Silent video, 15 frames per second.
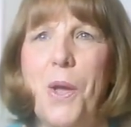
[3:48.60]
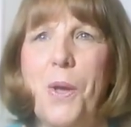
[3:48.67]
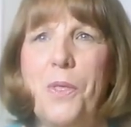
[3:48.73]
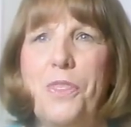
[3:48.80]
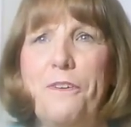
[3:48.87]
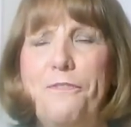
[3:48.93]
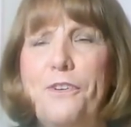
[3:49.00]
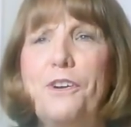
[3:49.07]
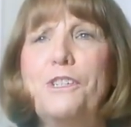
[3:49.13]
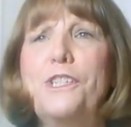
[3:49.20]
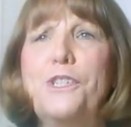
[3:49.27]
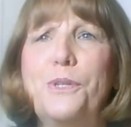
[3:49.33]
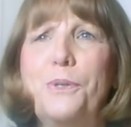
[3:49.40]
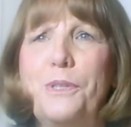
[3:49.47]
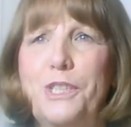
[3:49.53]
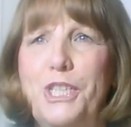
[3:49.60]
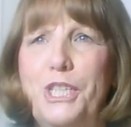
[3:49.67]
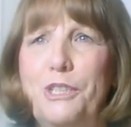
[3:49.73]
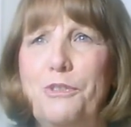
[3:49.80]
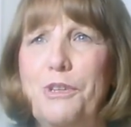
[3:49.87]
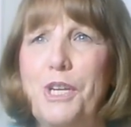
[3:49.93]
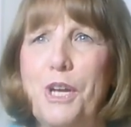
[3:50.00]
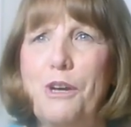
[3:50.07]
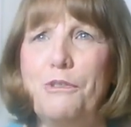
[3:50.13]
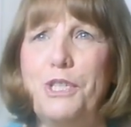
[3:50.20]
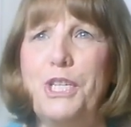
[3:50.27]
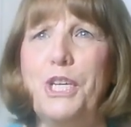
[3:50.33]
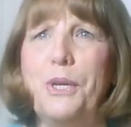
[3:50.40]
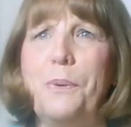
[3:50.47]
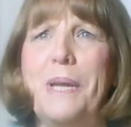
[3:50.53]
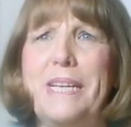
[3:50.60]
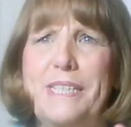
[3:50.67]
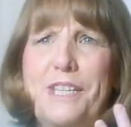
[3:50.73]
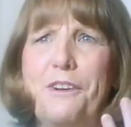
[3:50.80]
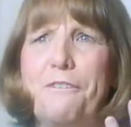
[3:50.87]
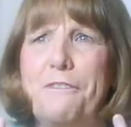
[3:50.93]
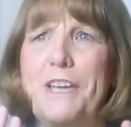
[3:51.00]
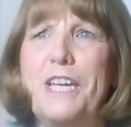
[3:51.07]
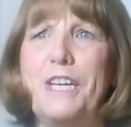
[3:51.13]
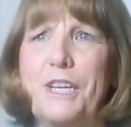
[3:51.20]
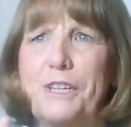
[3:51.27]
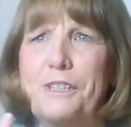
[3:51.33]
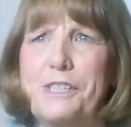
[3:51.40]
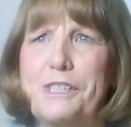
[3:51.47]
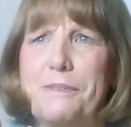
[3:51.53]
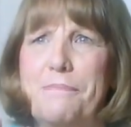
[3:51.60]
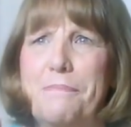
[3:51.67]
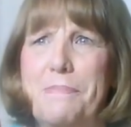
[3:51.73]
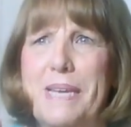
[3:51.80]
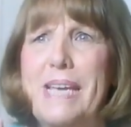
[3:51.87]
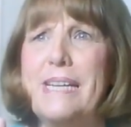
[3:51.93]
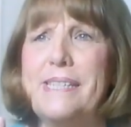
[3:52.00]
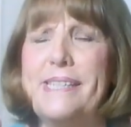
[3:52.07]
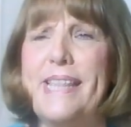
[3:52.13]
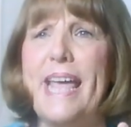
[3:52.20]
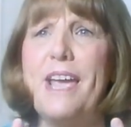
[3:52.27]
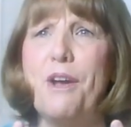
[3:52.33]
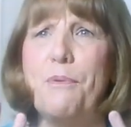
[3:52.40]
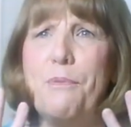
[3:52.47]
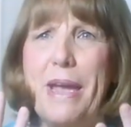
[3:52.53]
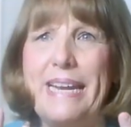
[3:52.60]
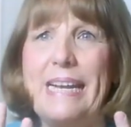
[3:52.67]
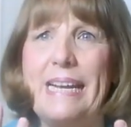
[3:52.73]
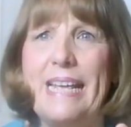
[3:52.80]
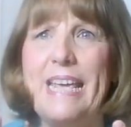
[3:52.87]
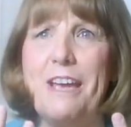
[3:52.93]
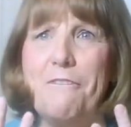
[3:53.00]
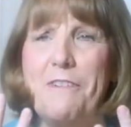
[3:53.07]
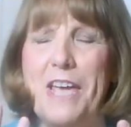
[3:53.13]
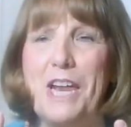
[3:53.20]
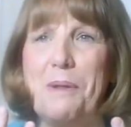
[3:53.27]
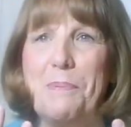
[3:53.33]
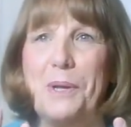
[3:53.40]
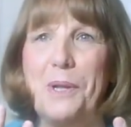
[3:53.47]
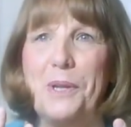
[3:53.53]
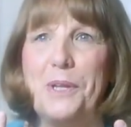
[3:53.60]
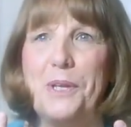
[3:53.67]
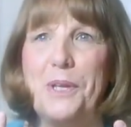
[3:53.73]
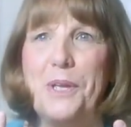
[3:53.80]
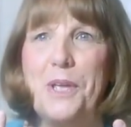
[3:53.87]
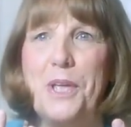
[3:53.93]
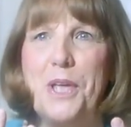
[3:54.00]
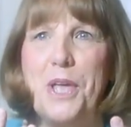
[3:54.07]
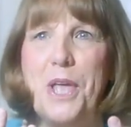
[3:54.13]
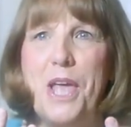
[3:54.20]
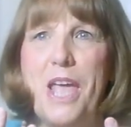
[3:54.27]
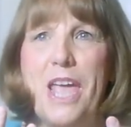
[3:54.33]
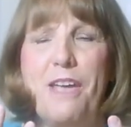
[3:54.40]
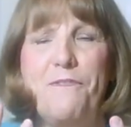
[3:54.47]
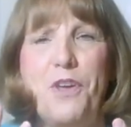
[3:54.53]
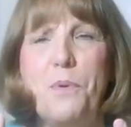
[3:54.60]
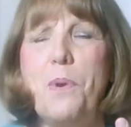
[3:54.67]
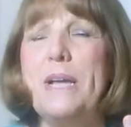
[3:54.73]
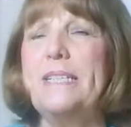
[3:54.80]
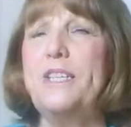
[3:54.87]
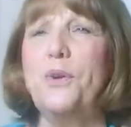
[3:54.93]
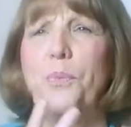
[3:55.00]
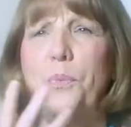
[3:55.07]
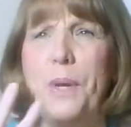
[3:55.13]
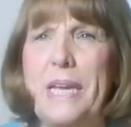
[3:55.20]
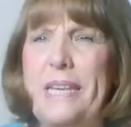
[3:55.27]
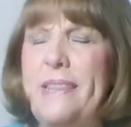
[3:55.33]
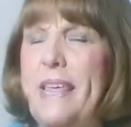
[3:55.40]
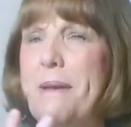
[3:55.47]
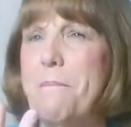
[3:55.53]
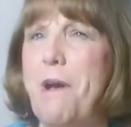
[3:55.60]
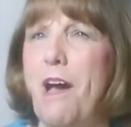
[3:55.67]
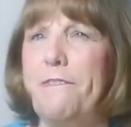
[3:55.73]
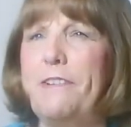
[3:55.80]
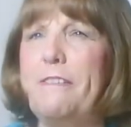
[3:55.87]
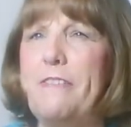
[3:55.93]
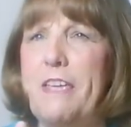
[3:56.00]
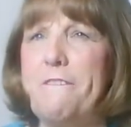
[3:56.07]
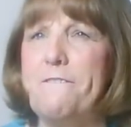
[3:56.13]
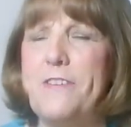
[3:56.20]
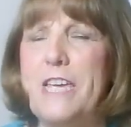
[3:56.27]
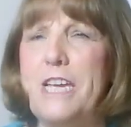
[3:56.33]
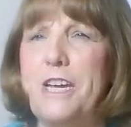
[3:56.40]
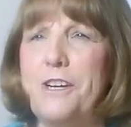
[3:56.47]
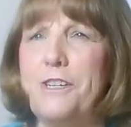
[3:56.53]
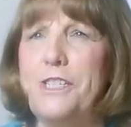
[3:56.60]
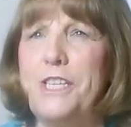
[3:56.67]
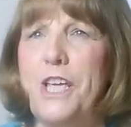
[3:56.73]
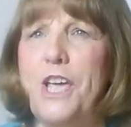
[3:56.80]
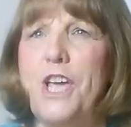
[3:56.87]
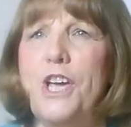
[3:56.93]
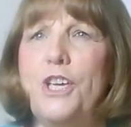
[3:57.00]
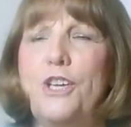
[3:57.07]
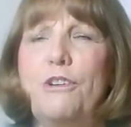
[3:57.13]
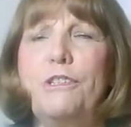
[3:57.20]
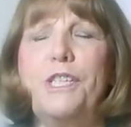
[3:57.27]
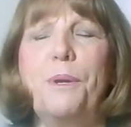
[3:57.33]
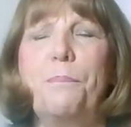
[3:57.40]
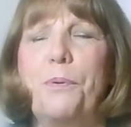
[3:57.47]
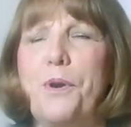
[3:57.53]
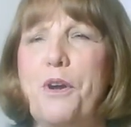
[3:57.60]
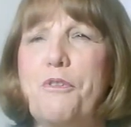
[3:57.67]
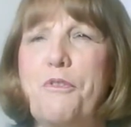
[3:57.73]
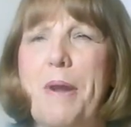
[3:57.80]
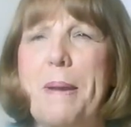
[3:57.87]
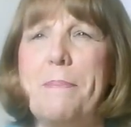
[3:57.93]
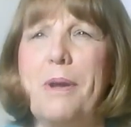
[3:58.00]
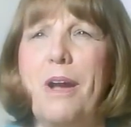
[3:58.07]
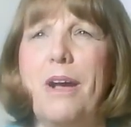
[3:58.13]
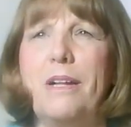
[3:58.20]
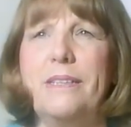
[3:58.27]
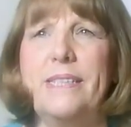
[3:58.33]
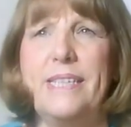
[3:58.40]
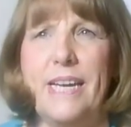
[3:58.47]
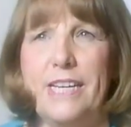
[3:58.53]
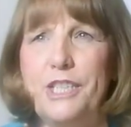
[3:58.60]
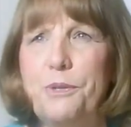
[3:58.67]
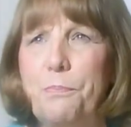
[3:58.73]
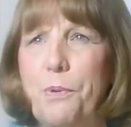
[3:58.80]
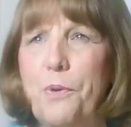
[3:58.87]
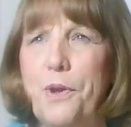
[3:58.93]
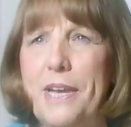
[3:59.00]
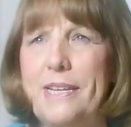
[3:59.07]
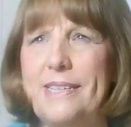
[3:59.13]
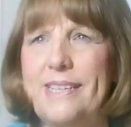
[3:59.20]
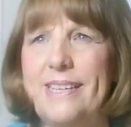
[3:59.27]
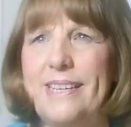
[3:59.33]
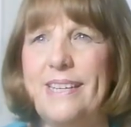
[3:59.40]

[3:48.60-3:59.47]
The first tool children go to is their fingers, because they are readily available. If you want to wean them off of their fingers, use a program called TouchPoint.